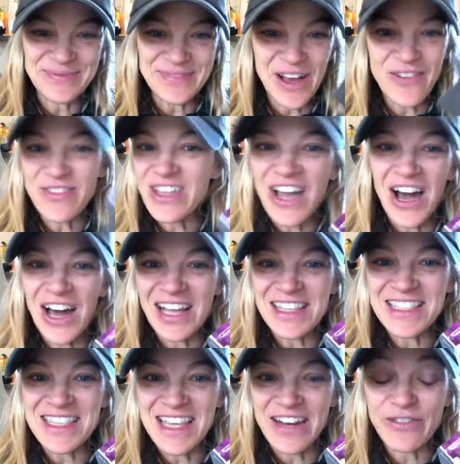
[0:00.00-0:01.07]
of the
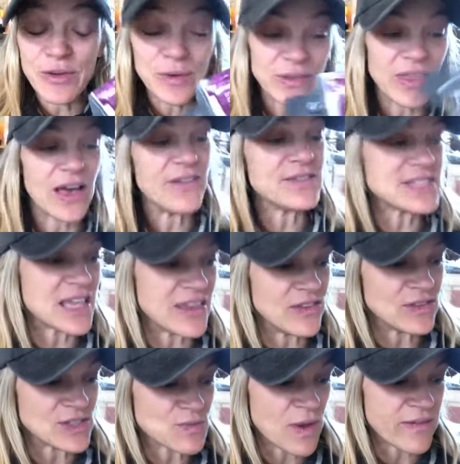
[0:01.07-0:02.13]
gods that everyone loves and
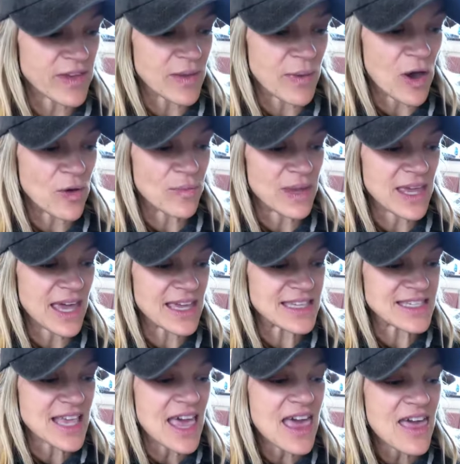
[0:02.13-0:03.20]
is raving about
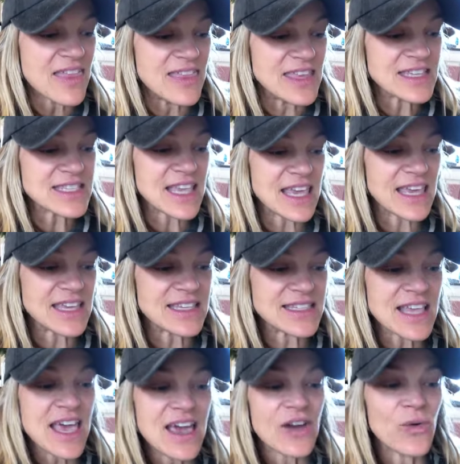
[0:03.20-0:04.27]
because this is
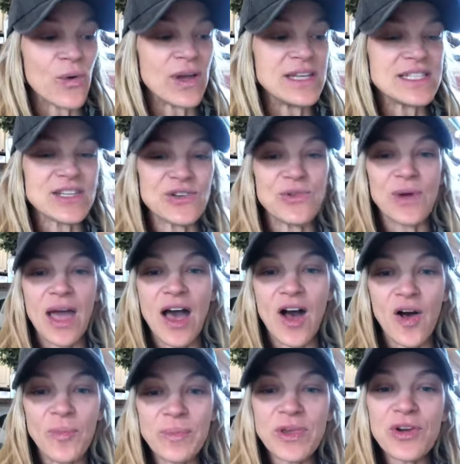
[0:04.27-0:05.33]
going to
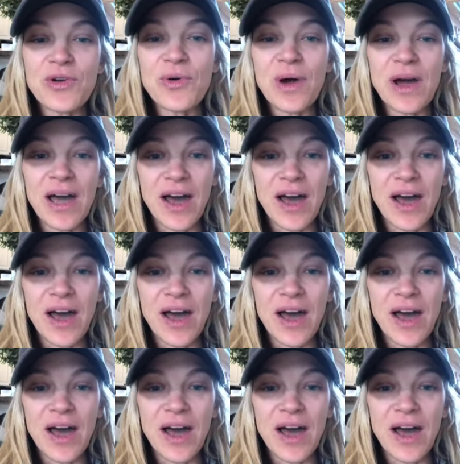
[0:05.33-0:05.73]
help you.